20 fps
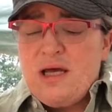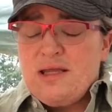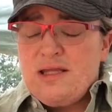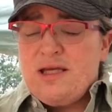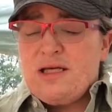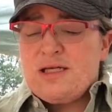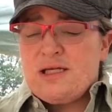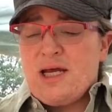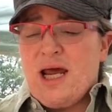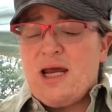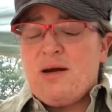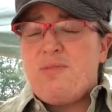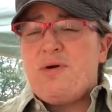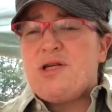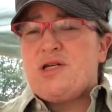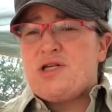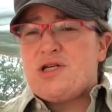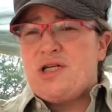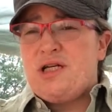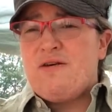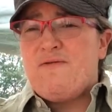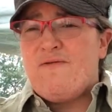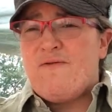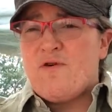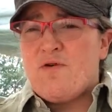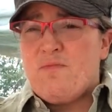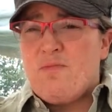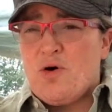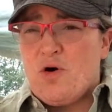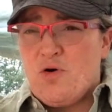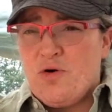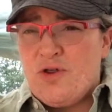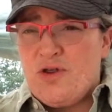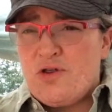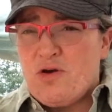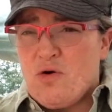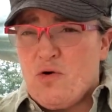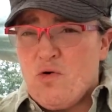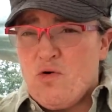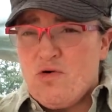The assignment sheet for both
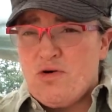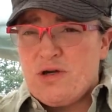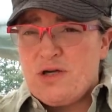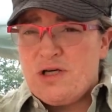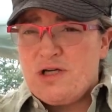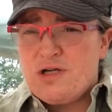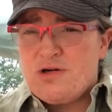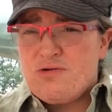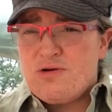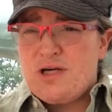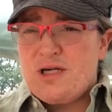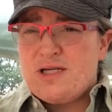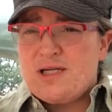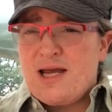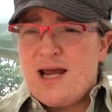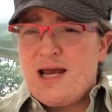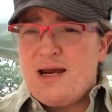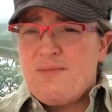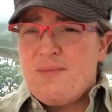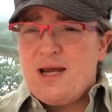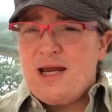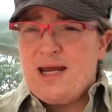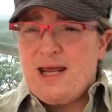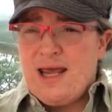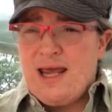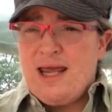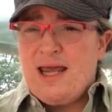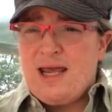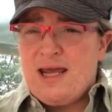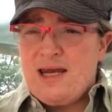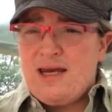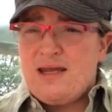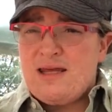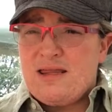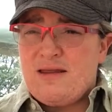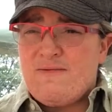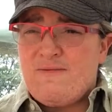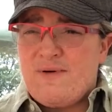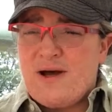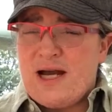the oral history assignment and
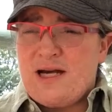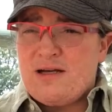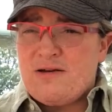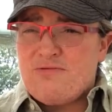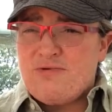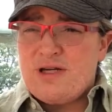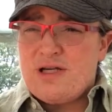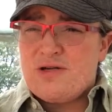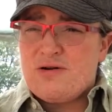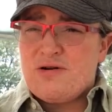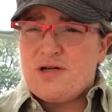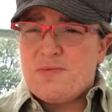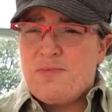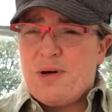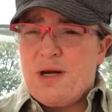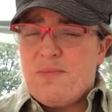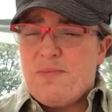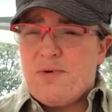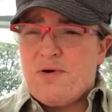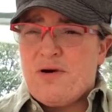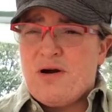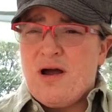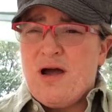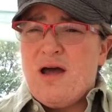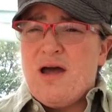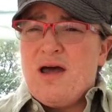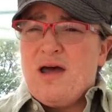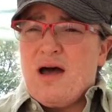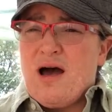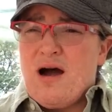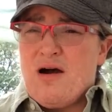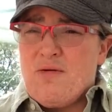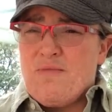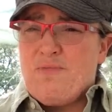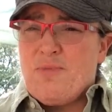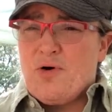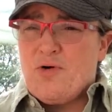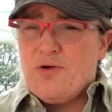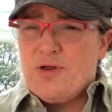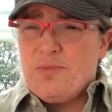the final research paper are
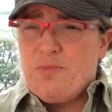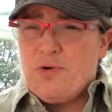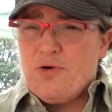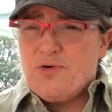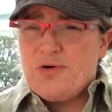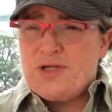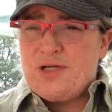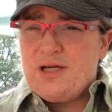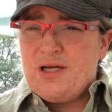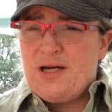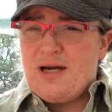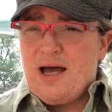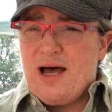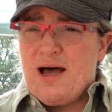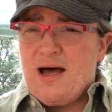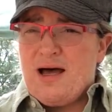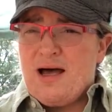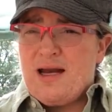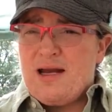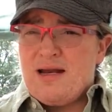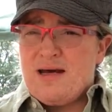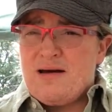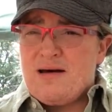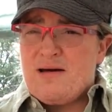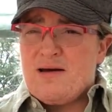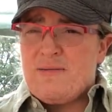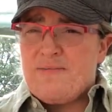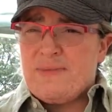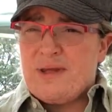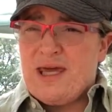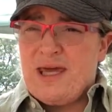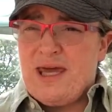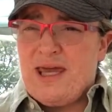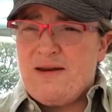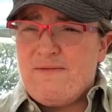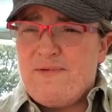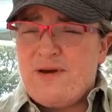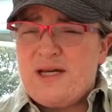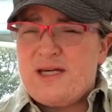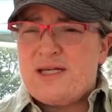both posted on
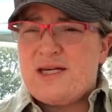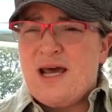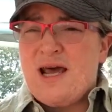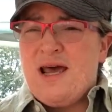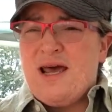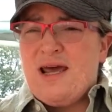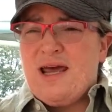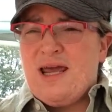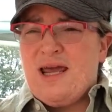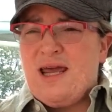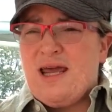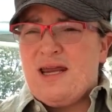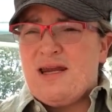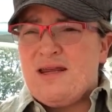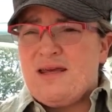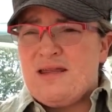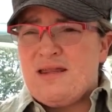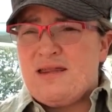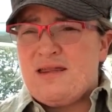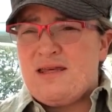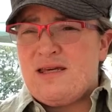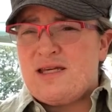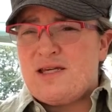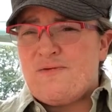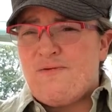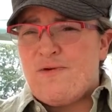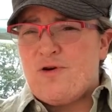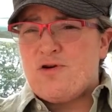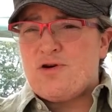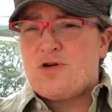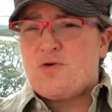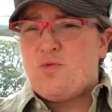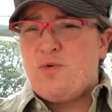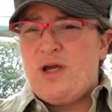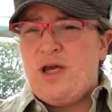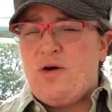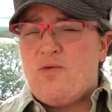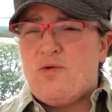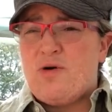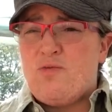Canvas. And this first
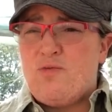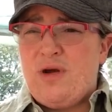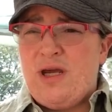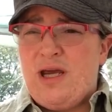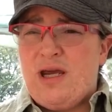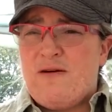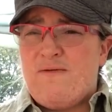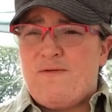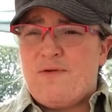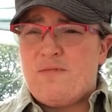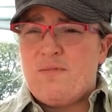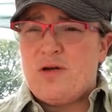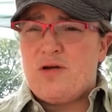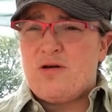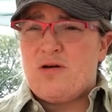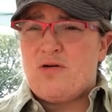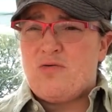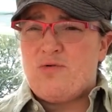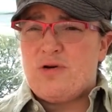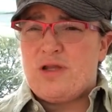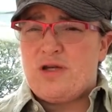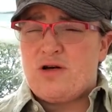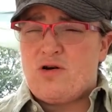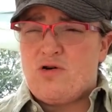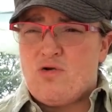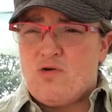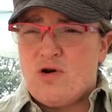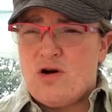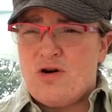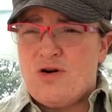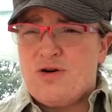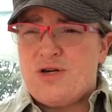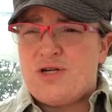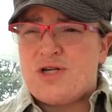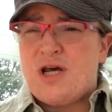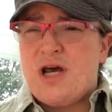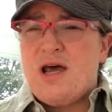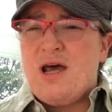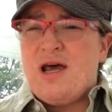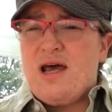week, when we get familiar with the
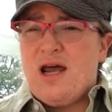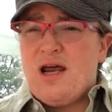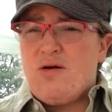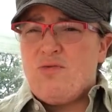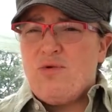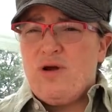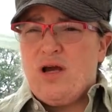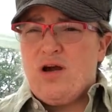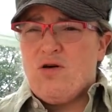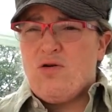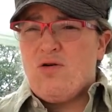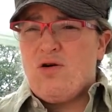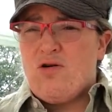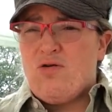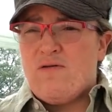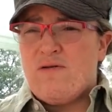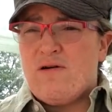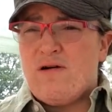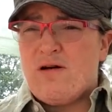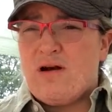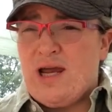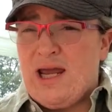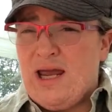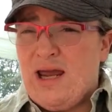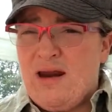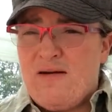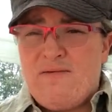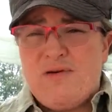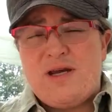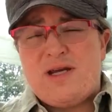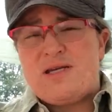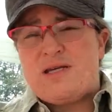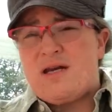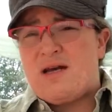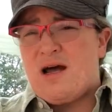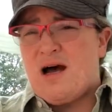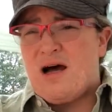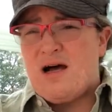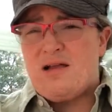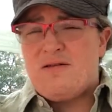course and we go over Canvas and
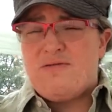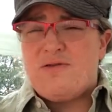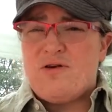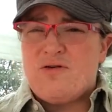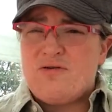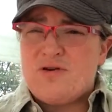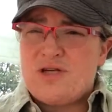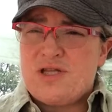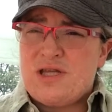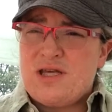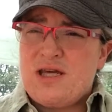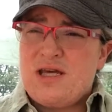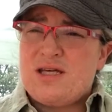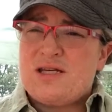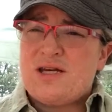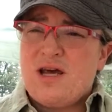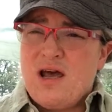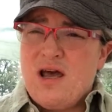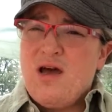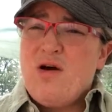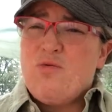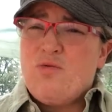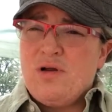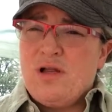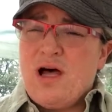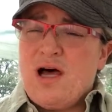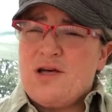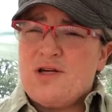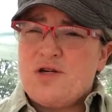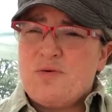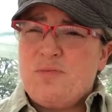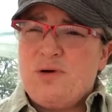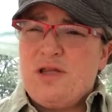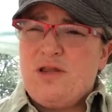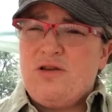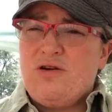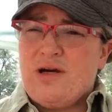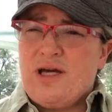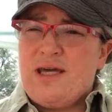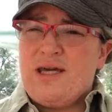all of those things, we'll also be
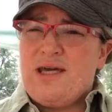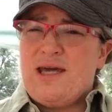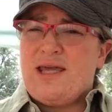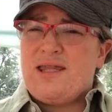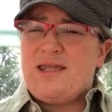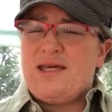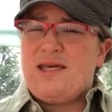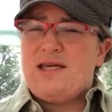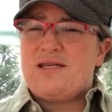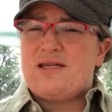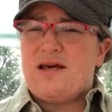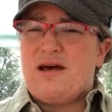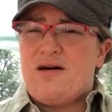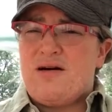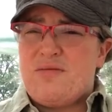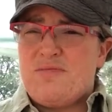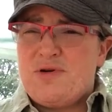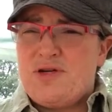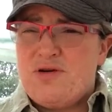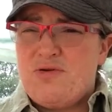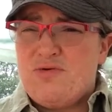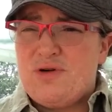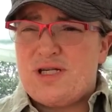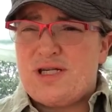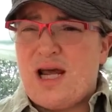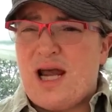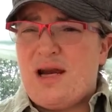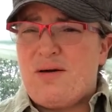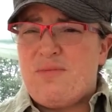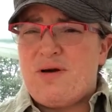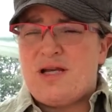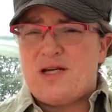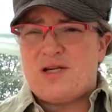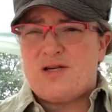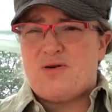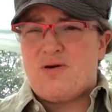looking at these 2 assignments.